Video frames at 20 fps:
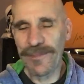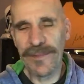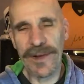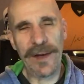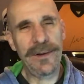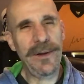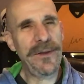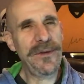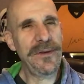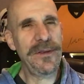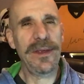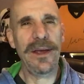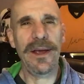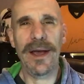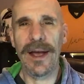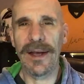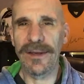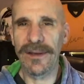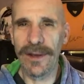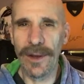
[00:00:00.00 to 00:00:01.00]
Another thing
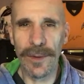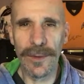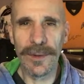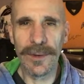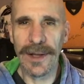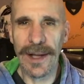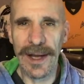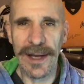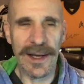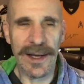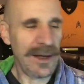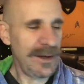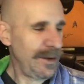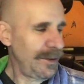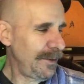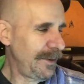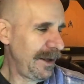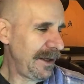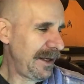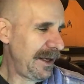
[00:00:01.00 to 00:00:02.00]
I don't like. I
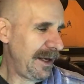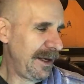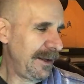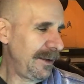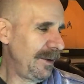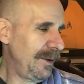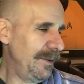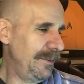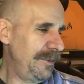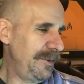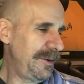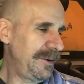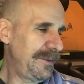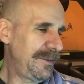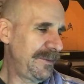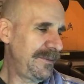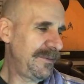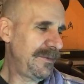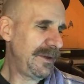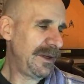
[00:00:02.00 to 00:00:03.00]
don't like cantaloupe.
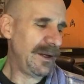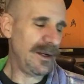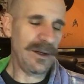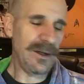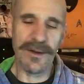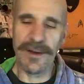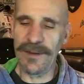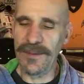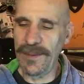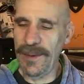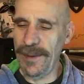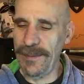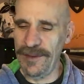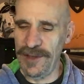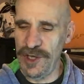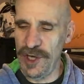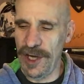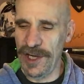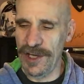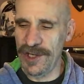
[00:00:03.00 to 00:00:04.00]
And I know that's probably
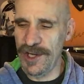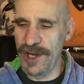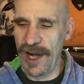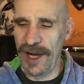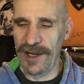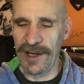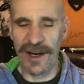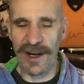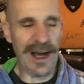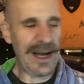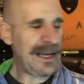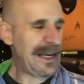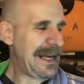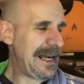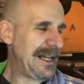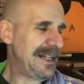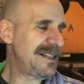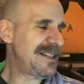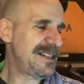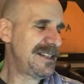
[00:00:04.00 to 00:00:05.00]
a shocker. I
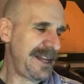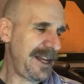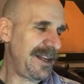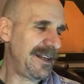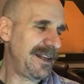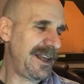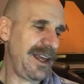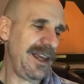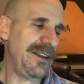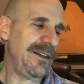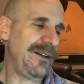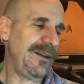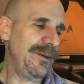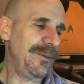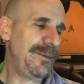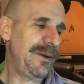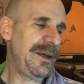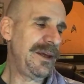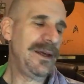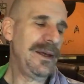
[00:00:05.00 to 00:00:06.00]
can't stand
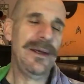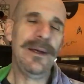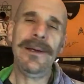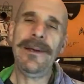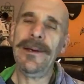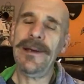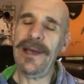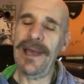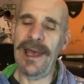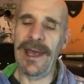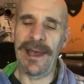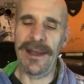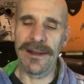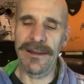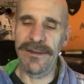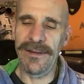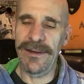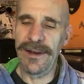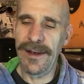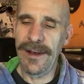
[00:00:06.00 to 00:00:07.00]
cantaloupe. And